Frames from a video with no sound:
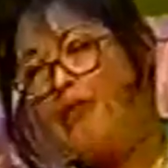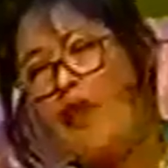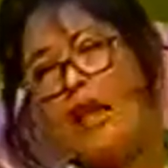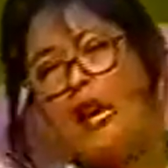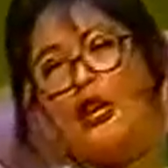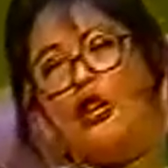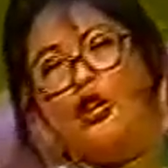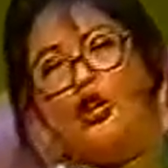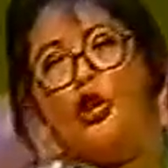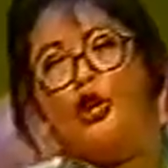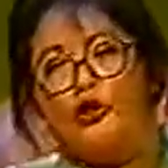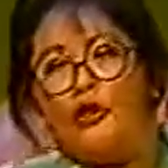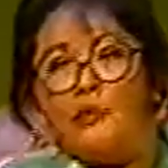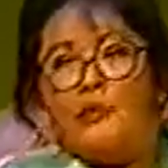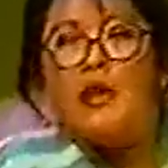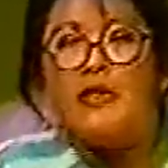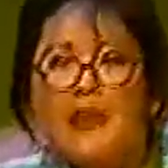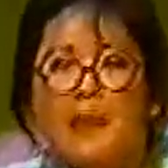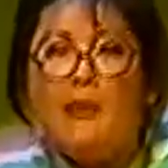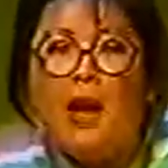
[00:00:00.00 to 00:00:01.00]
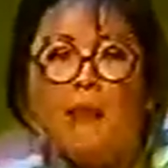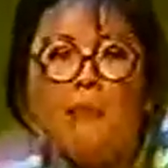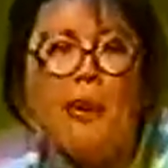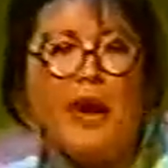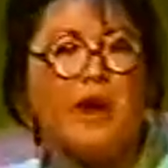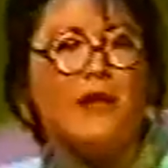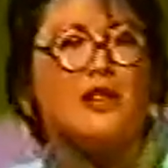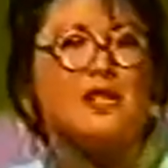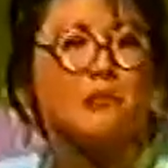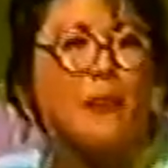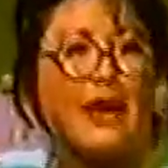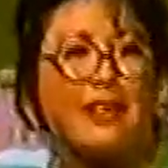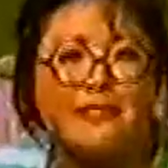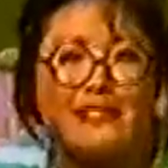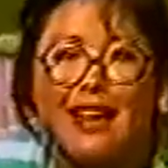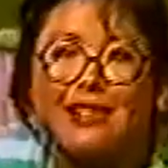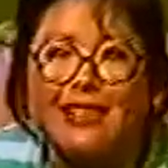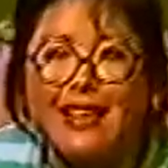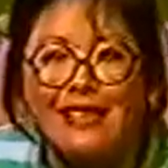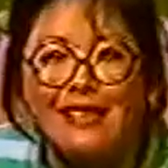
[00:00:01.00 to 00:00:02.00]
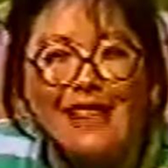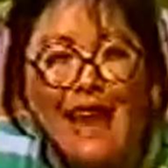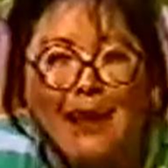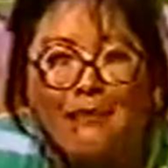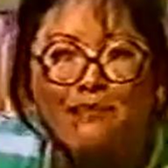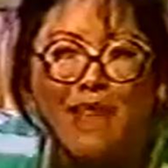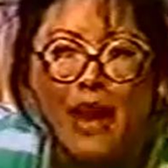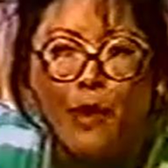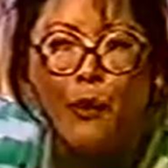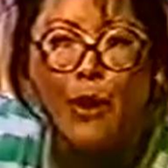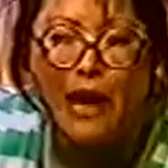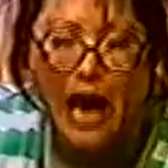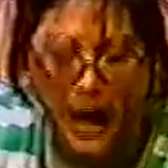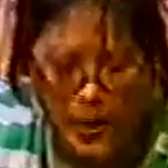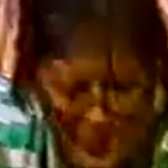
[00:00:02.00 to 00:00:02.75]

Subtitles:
And then it occurred to me that my parents may have said the same thing when